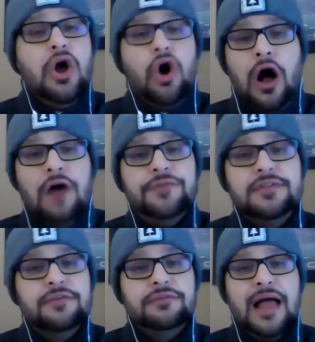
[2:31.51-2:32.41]

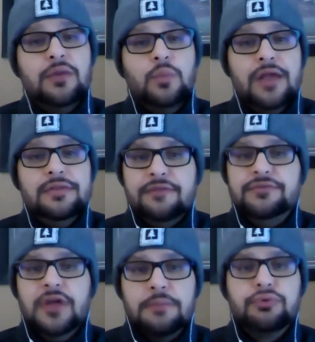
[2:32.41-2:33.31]
Offensive line wise, they've
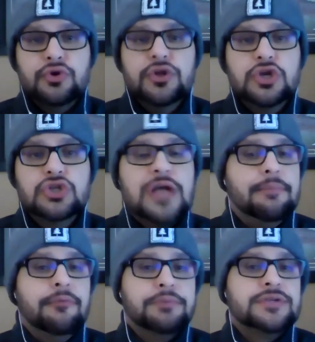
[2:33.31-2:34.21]
done a pretty good
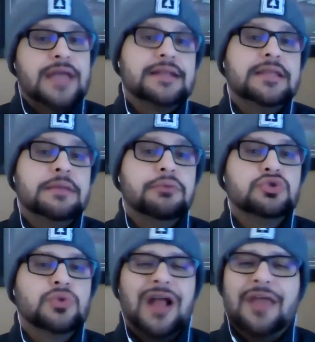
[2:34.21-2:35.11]
job of protecting
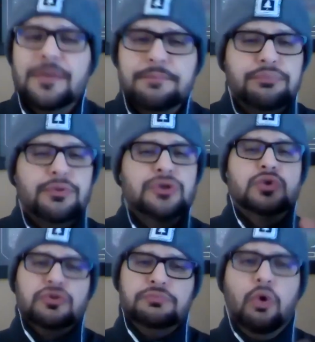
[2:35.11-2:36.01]
Bridgewater. I think
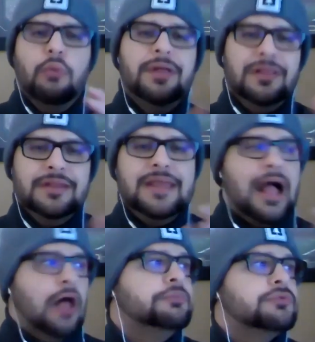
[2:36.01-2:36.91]
Bridgewater's mobility
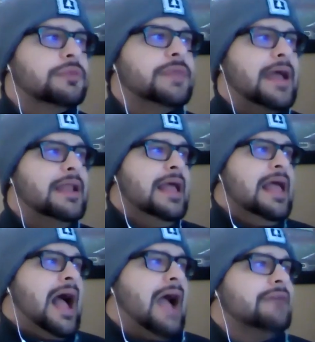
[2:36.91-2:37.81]
helps with that.
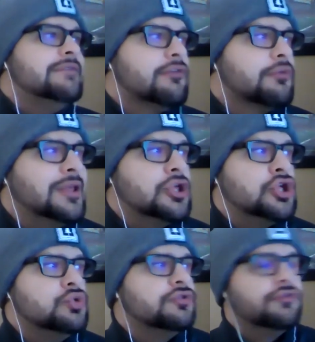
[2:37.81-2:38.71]
I've never been a
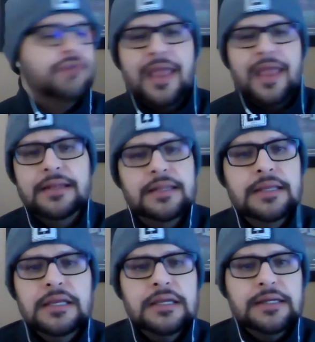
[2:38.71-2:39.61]
huge fan
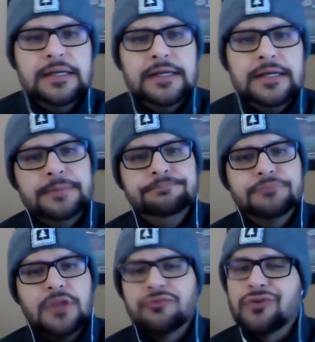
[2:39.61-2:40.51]
of
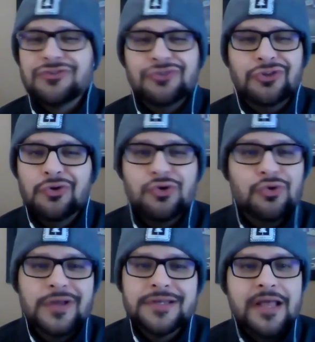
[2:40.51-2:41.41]
Russell
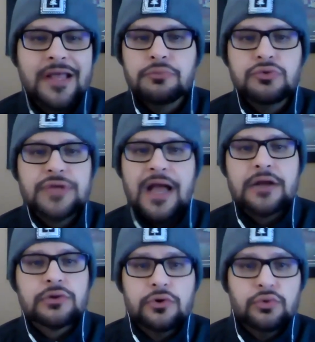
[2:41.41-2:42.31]
Okung and Taylor
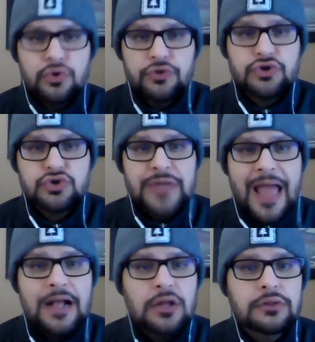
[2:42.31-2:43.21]
Mouton, who are their two
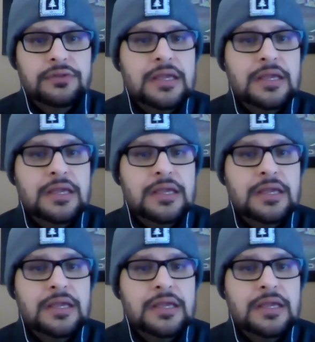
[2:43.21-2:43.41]
tackles.